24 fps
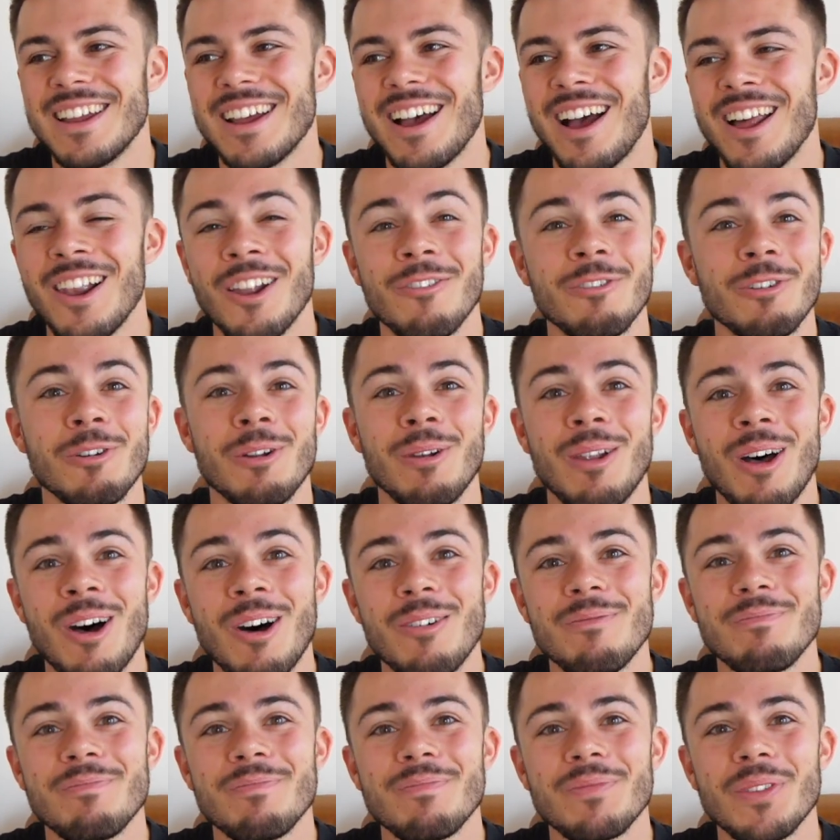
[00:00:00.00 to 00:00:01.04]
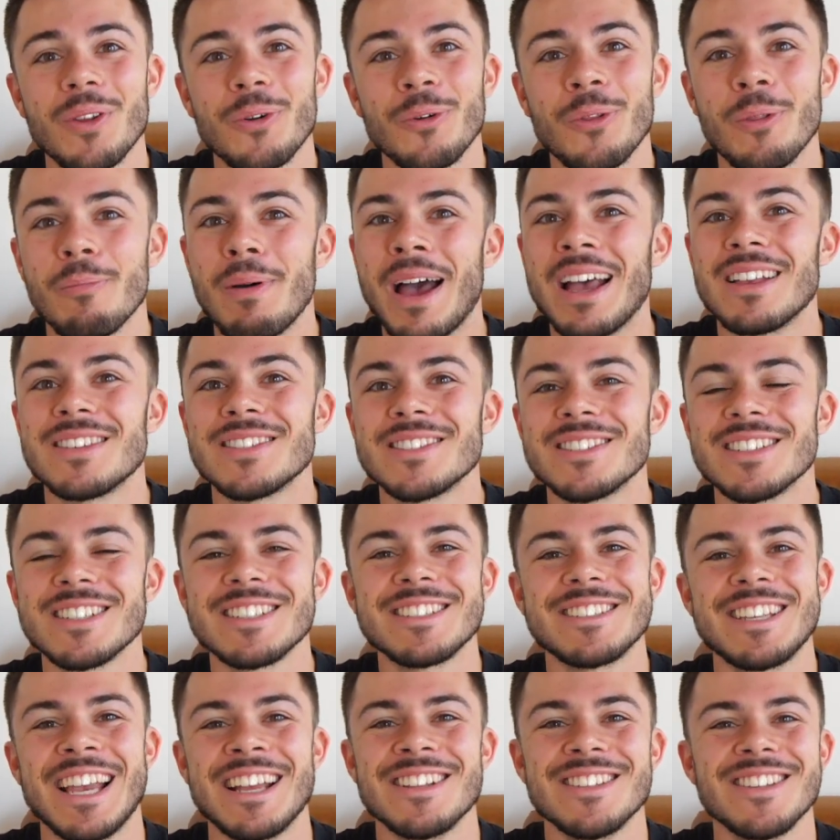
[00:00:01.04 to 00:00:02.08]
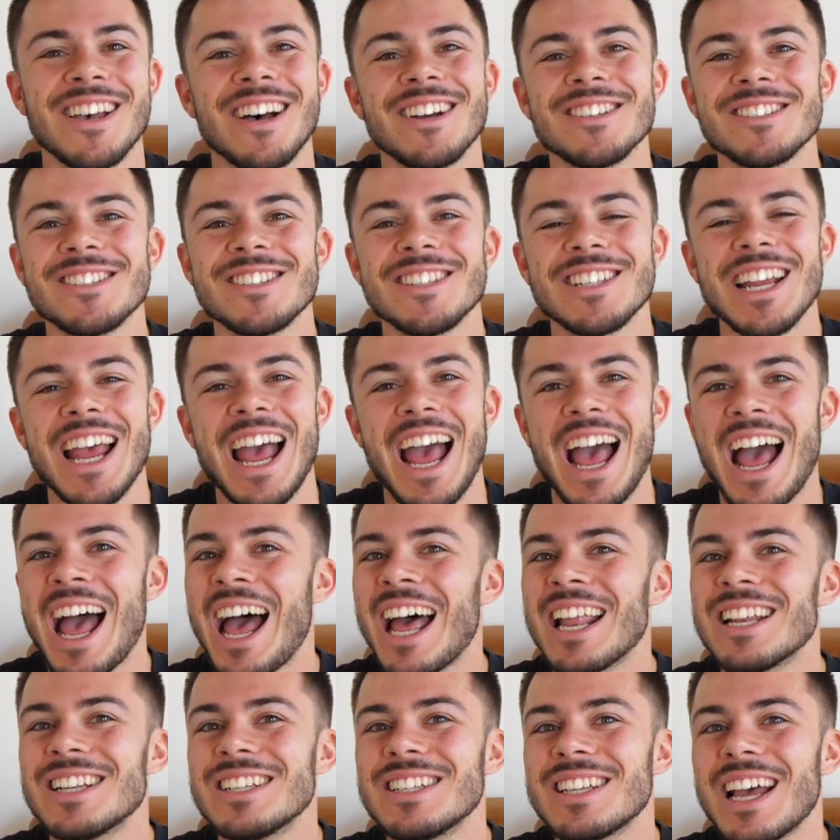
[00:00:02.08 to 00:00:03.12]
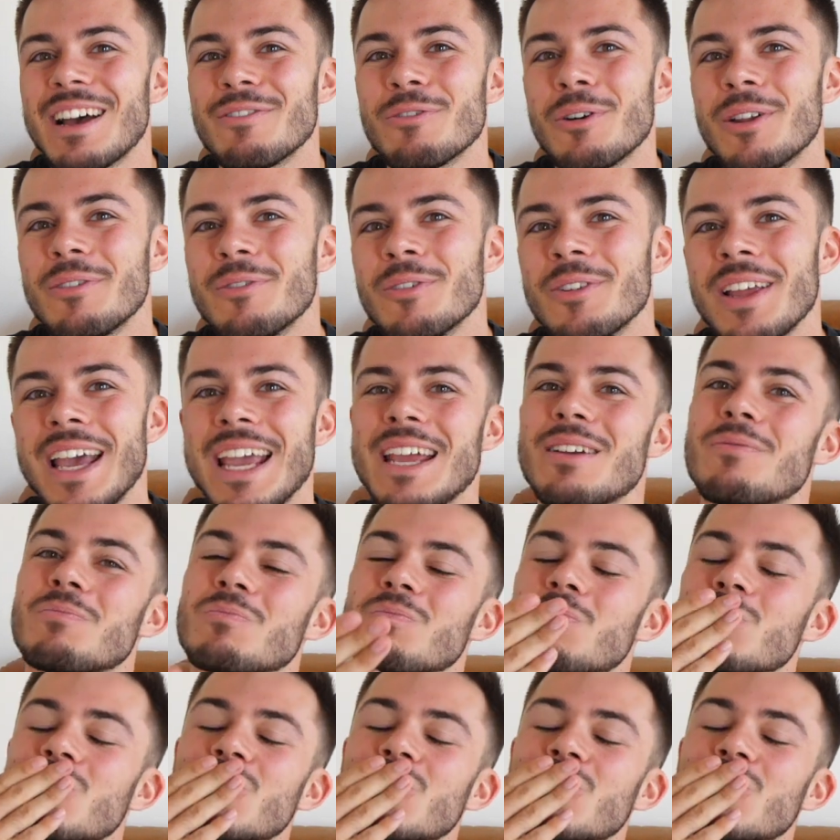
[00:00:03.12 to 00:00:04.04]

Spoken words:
I love you a lot. All the best, stay in touch, and have a wonderful day.